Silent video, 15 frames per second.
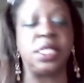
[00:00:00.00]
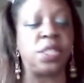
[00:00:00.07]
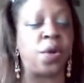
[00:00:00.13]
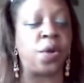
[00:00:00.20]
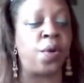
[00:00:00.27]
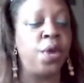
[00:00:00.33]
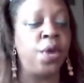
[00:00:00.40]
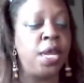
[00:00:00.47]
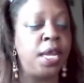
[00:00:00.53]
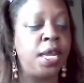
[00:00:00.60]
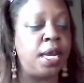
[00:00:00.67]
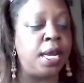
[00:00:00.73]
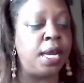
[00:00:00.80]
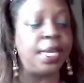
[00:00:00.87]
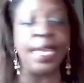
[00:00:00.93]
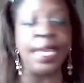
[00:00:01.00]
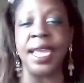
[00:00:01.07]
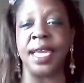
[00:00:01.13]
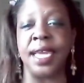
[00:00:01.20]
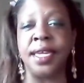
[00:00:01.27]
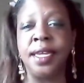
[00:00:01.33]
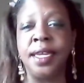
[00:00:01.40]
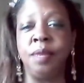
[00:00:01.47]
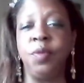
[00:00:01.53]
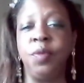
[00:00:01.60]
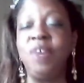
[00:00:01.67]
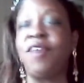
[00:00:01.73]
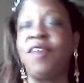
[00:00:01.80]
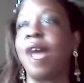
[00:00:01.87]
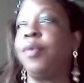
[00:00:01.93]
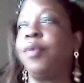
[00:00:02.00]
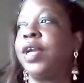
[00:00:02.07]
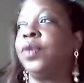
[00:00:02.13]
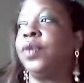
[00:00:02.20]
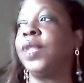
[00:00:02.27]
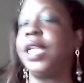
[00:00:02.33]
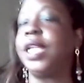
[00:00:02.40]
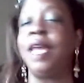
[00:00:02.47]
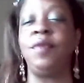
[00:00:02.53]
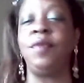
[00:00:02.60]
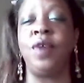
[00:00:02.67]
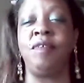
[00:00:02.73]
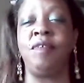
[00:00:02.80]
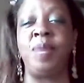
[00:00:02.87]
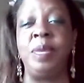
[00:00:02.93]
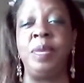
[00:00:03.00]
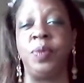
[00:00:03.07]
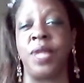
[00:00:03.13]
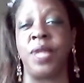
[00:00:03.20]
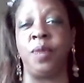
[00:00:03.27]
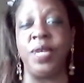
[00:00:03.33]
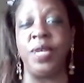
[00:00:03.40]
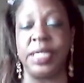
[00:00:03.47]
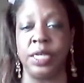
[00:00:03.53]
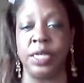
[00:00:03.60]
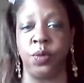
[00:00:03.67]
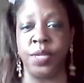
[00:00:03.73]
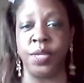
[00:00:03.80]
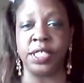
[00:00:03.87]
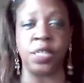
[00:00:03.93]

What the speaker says: So again, we vibrate on the level of people that we deal with.